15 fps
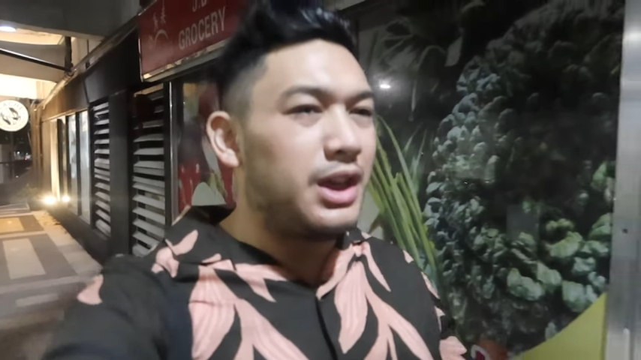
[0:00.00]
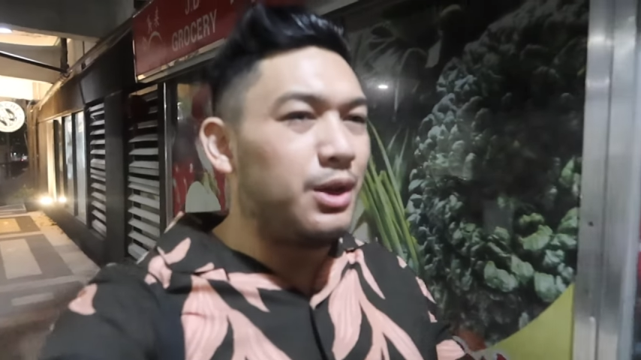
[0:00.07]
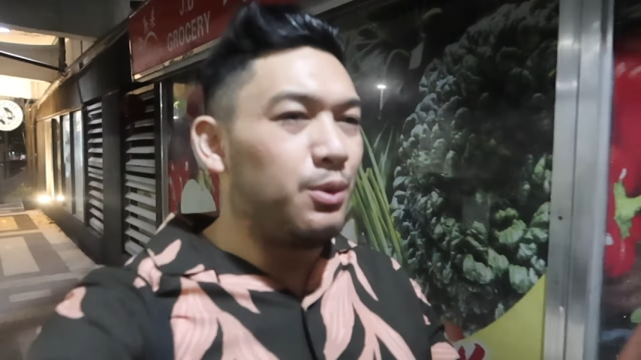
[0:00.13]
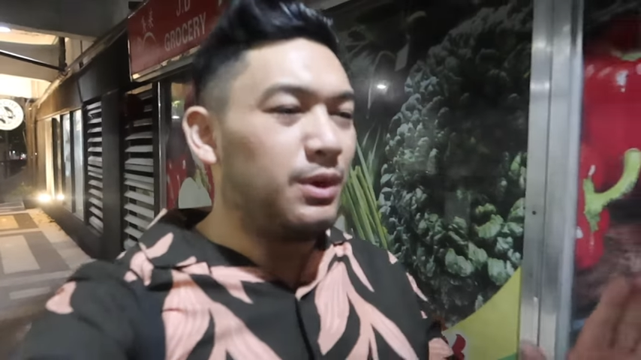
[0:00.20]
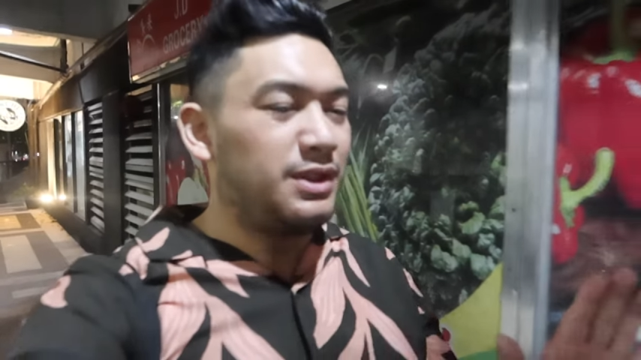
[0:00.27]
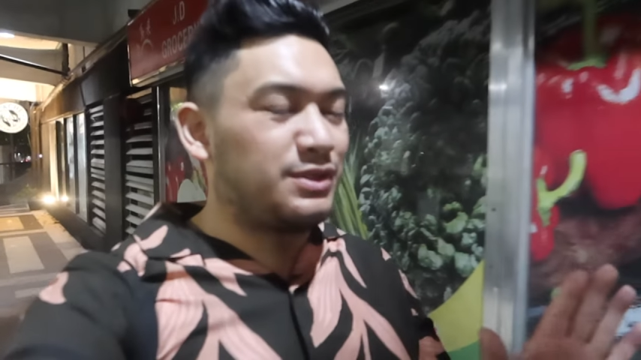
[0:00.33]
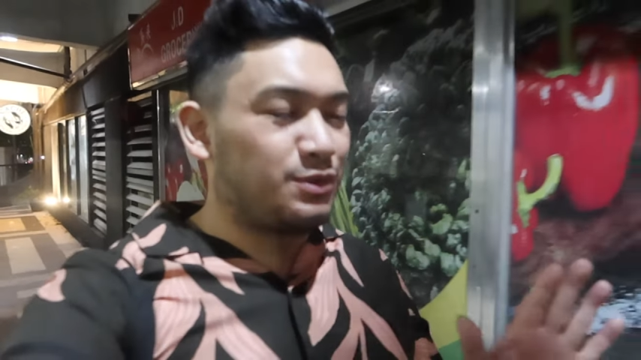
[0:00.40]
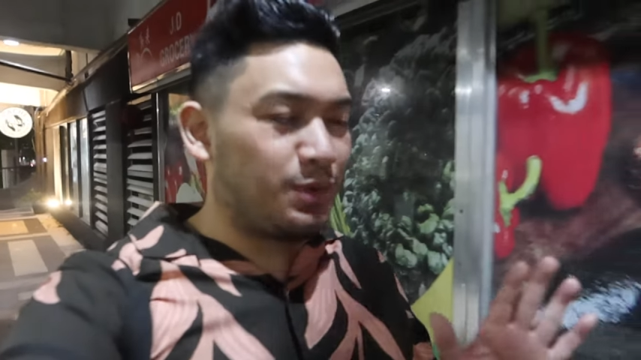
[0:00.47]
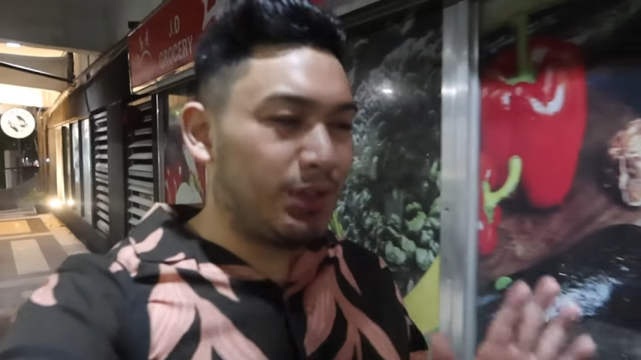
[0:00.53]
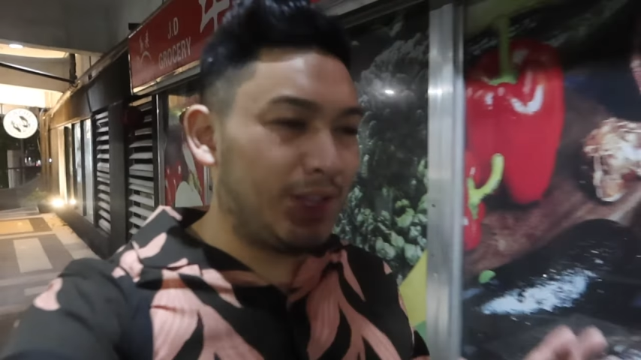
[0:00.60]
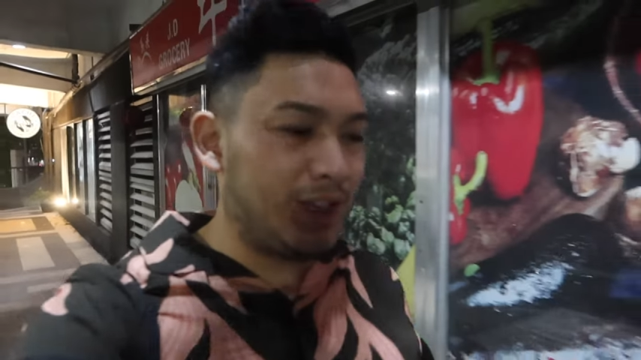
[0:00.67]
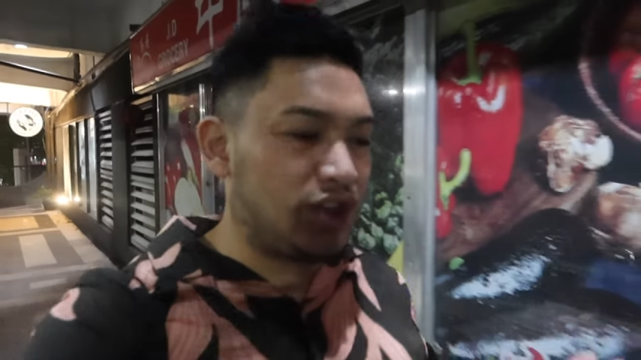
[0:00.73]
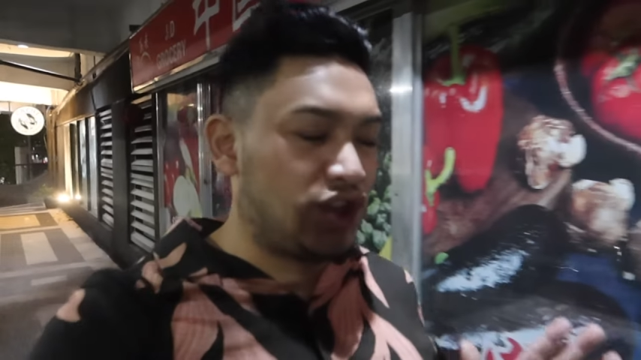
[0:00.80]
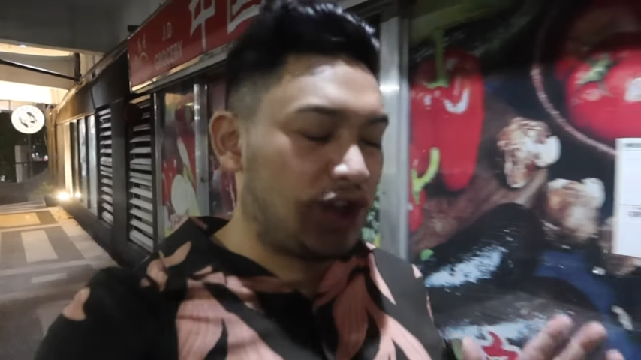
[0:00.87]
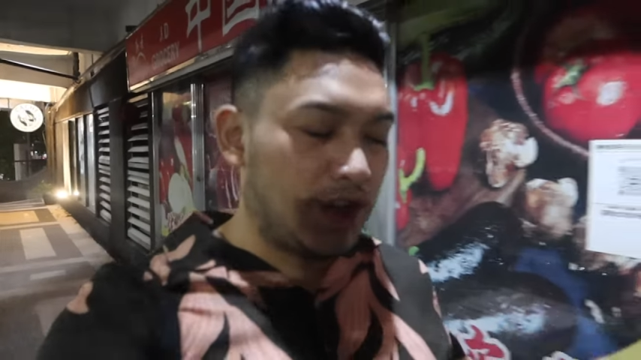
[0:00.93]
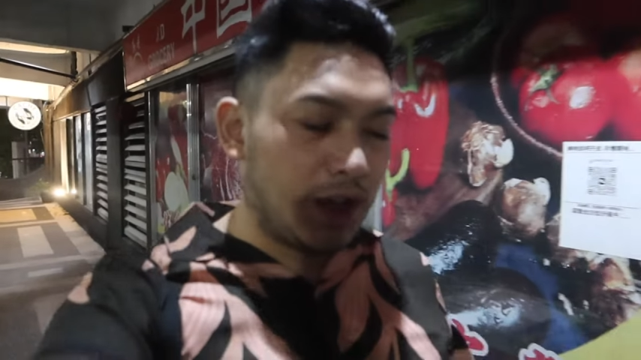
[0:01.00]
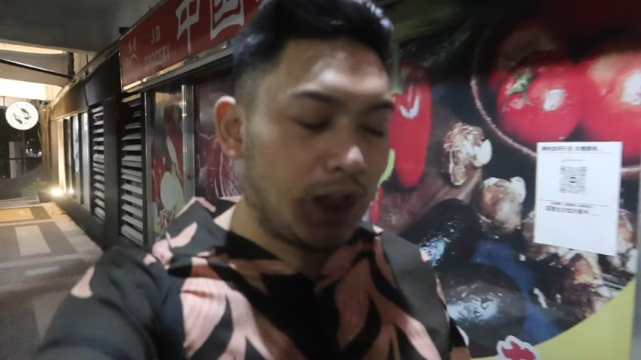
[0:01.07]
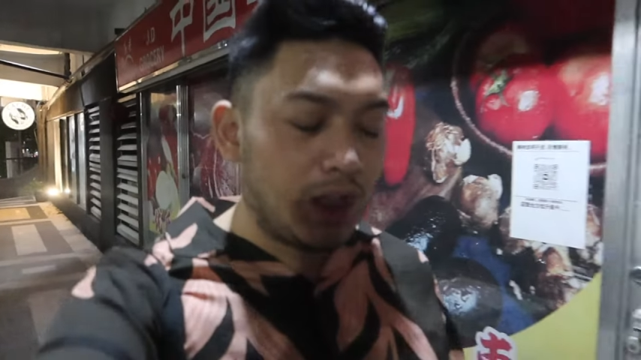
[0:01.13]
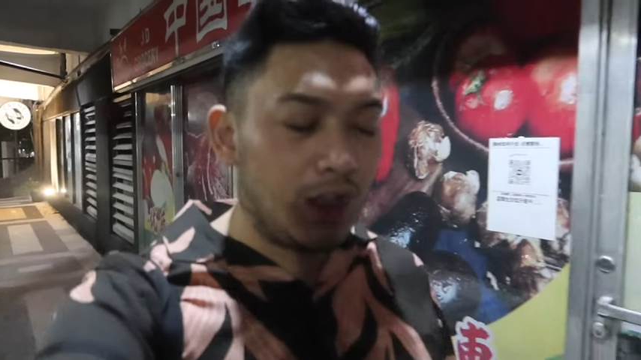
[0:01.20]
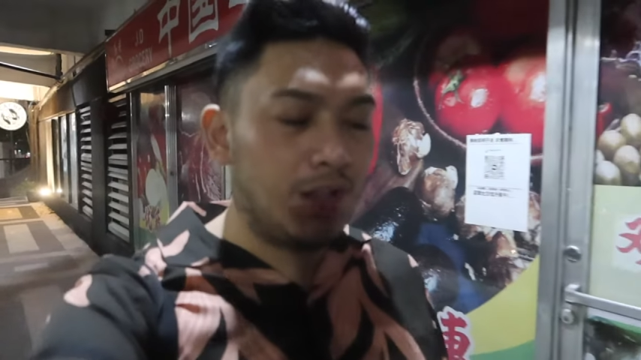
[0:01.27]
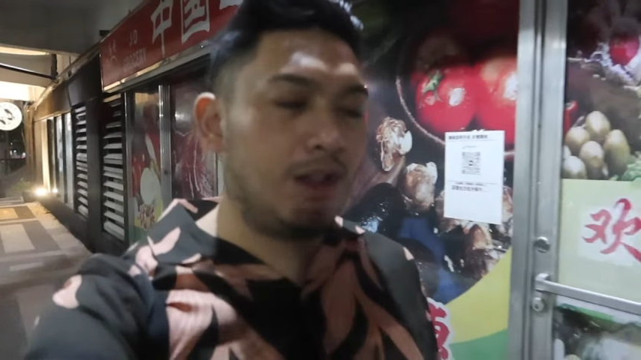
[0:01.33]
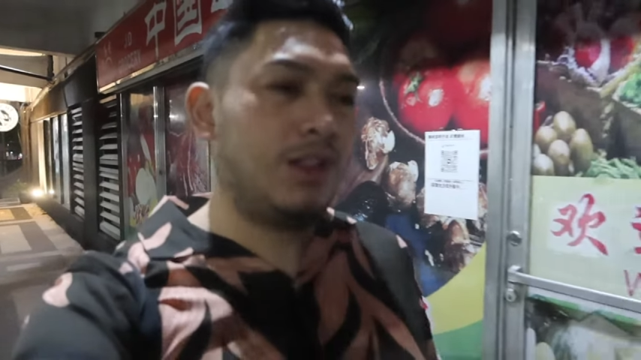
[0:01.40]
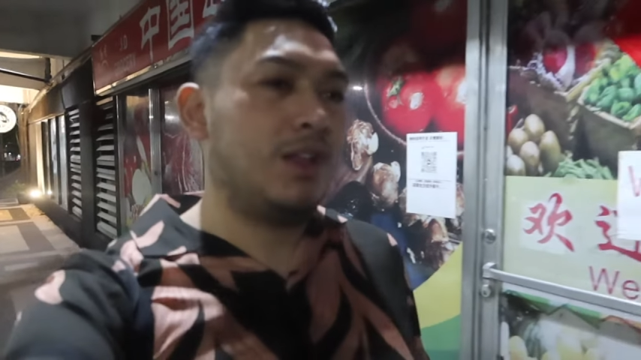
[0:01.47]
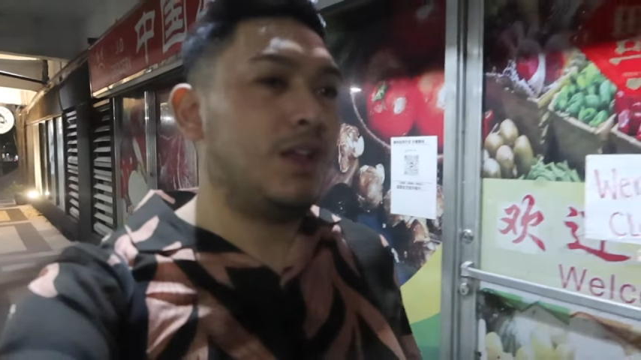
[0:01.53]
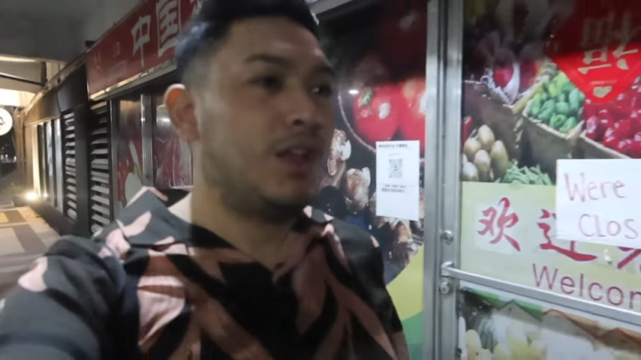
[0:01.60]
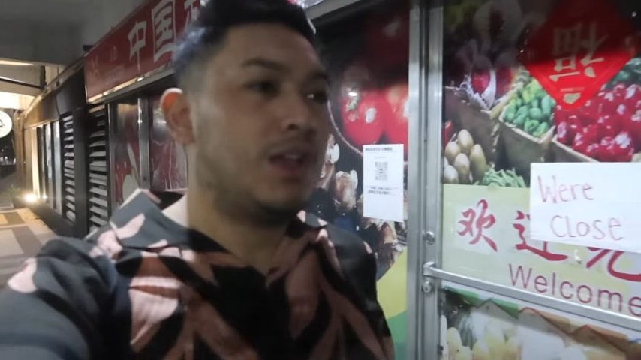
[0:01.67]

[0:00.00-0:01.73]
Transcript: It was really chill,